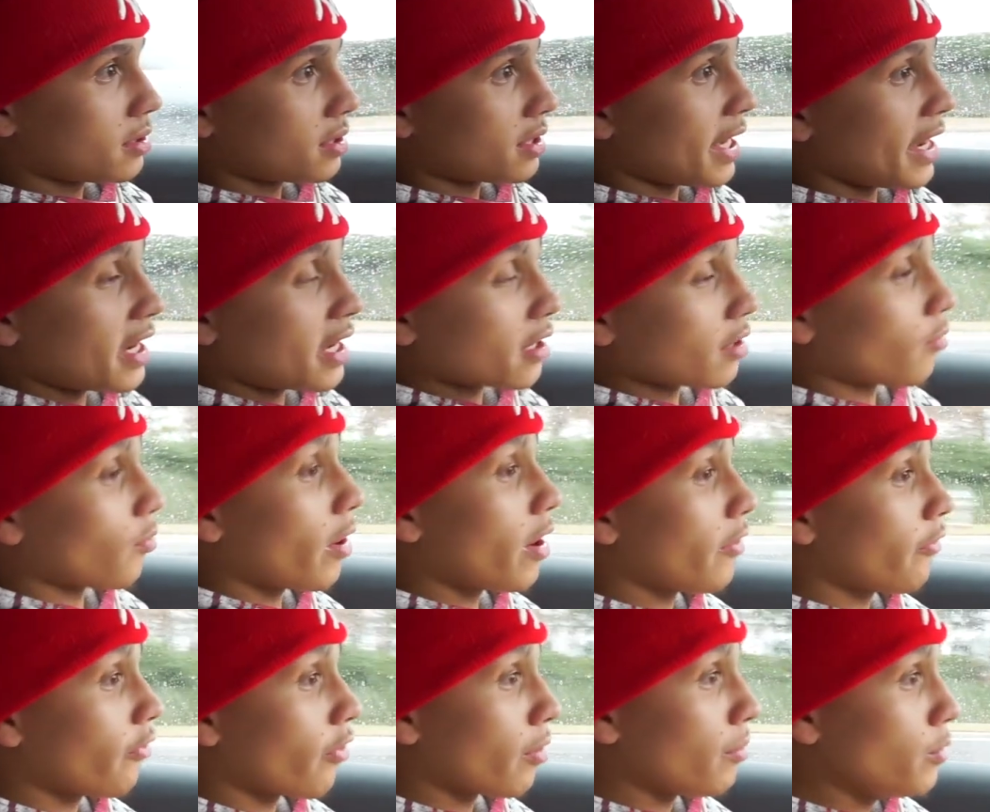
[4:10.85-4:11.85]
taken
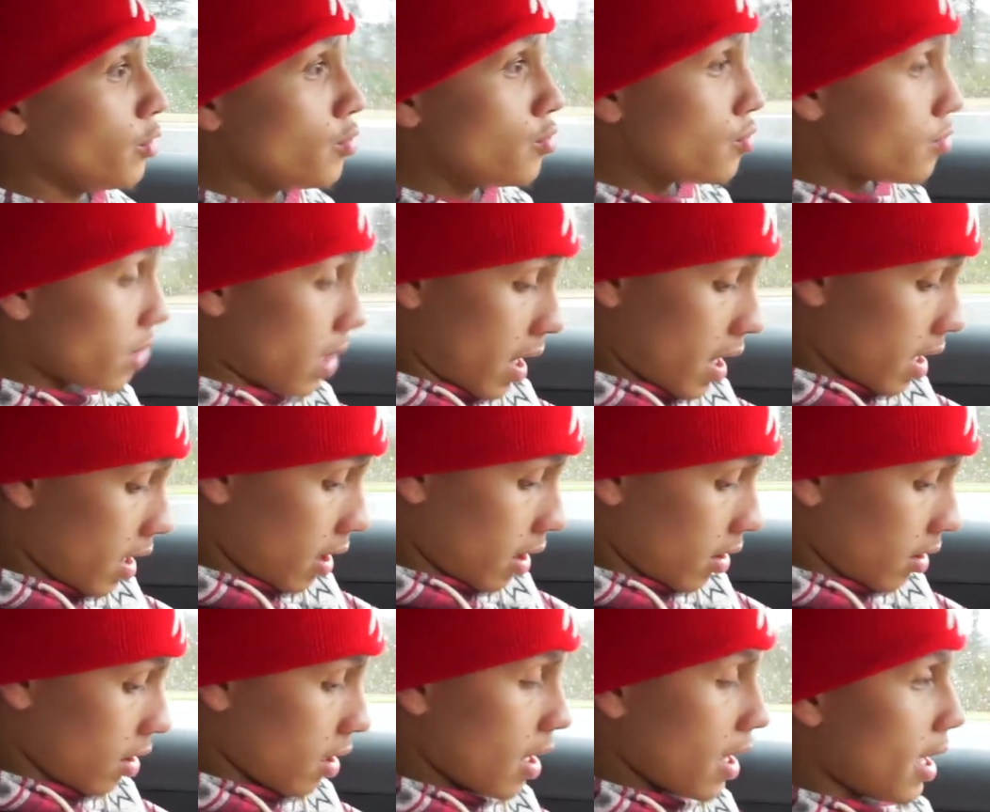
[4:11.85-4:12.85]
away from you and
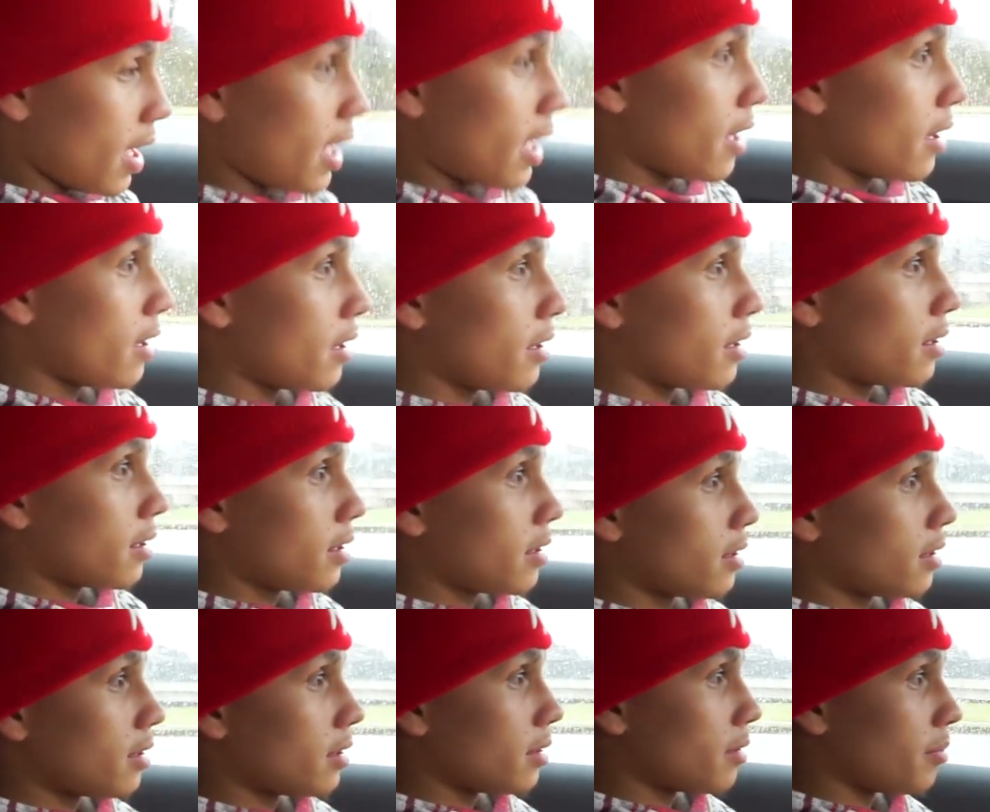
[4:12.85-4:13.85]
it's not just a car
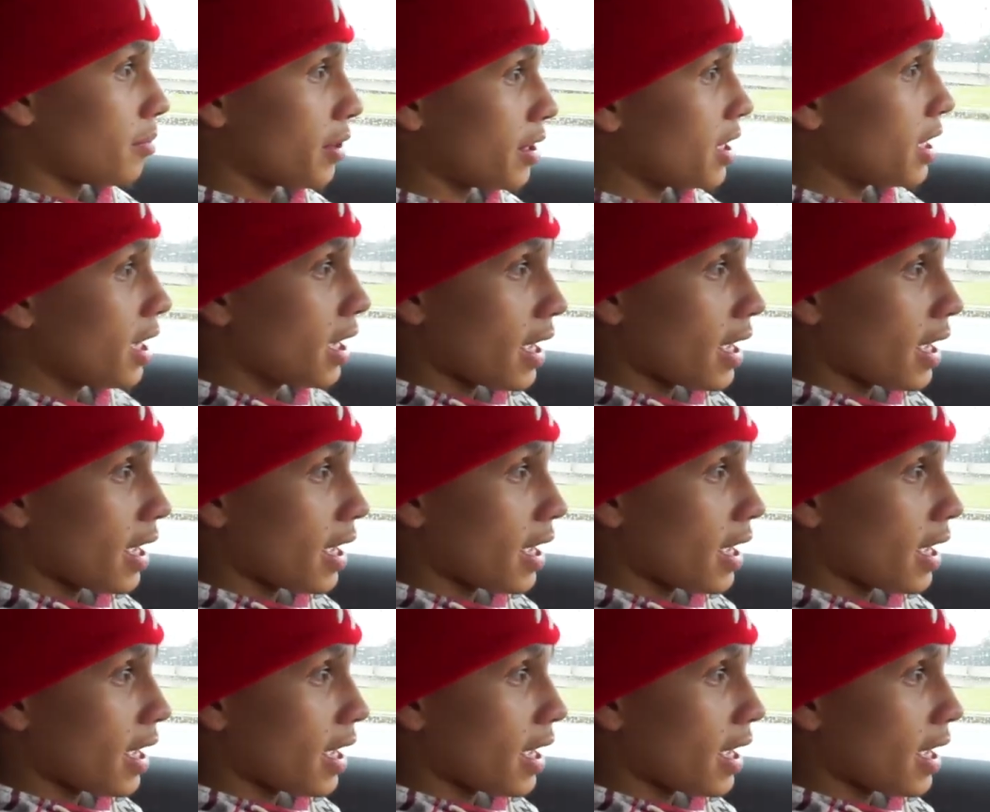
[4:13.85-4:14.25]
accident car yeah,